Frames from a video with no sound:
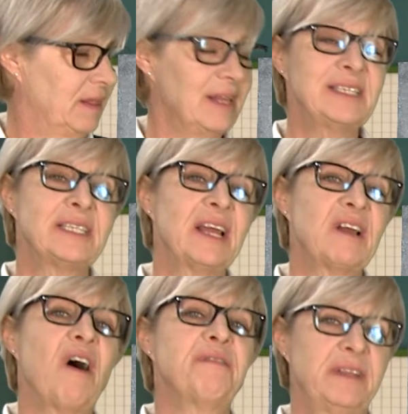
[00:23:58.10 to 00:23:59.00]
Let's
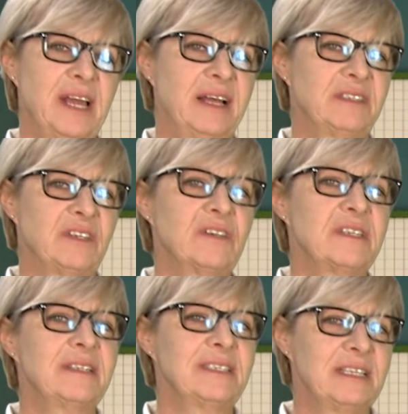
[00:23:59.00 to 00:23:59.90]
take off the
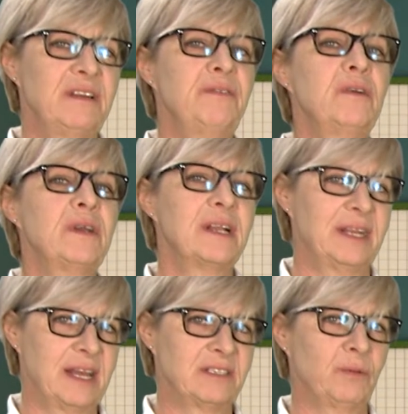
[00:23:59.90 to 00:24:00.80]
answers and see if you
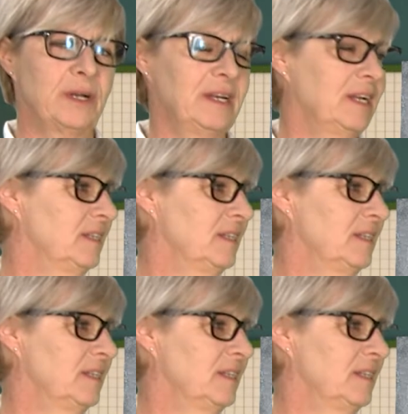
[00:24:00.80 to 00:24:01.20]
can guess what it